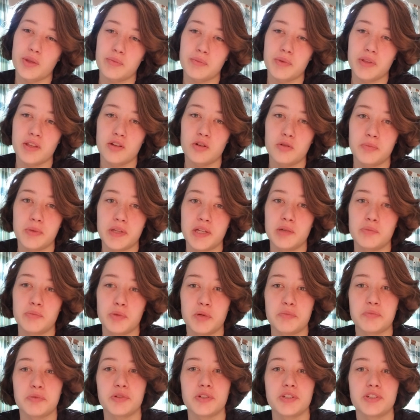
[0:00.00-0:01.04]
them a little bit in
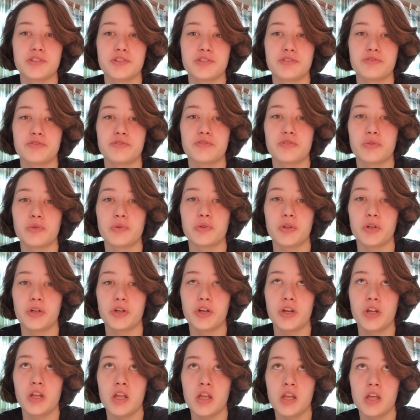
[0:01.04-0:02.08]
preparation for
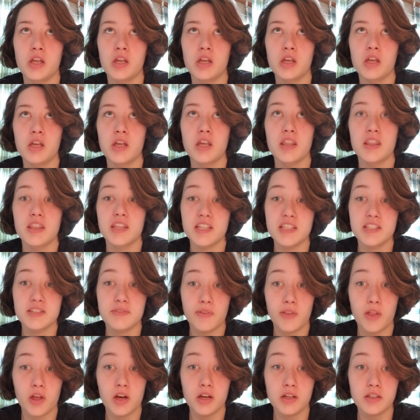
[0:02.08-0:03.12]
these
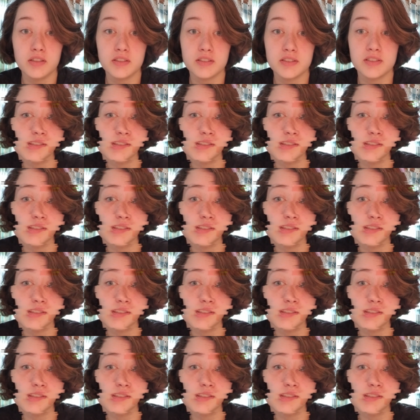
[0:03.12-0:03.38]
vlogs.